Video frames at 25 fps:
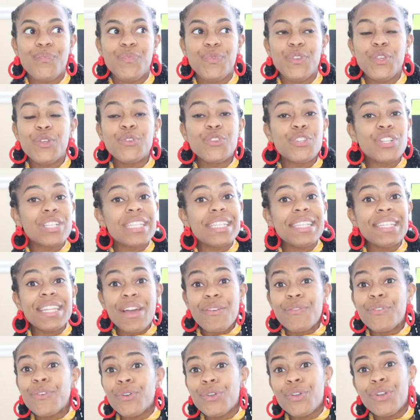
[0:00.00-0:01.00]
you just
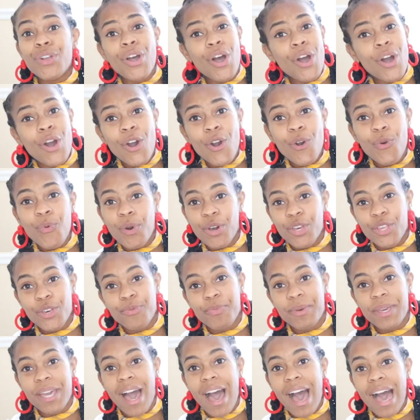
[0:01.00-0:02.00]
never know what
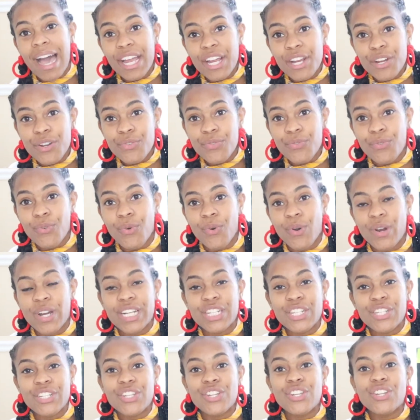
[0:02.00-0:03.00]
you'll be hired for.
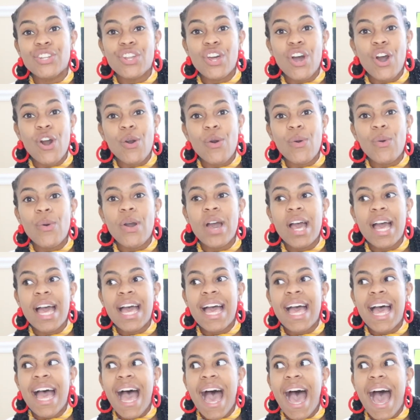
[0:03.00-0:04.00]
And to know
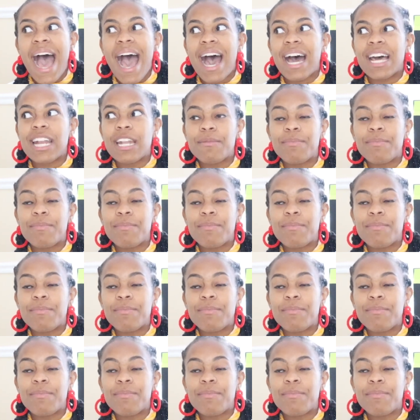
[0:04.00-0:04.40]
how